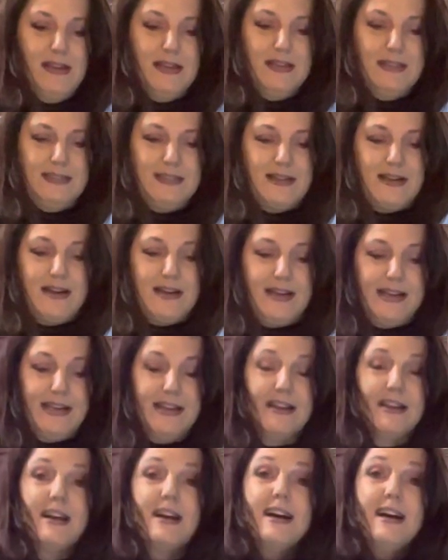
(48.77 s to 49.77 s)
Sorry.
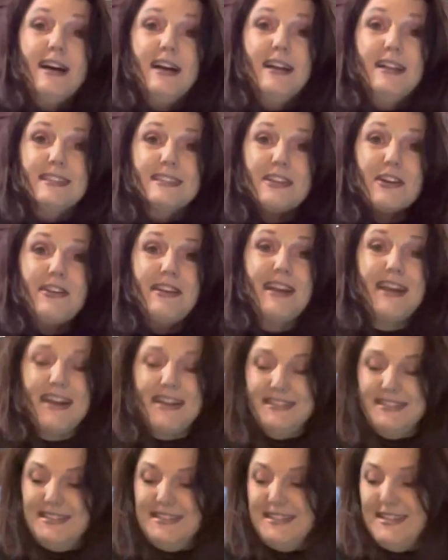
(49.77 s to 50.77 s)
So
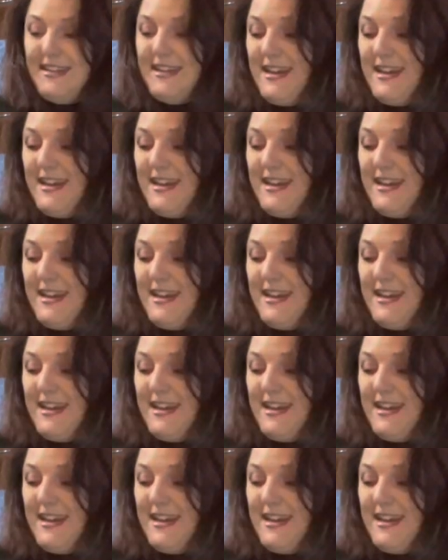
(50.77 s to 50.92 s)
yes,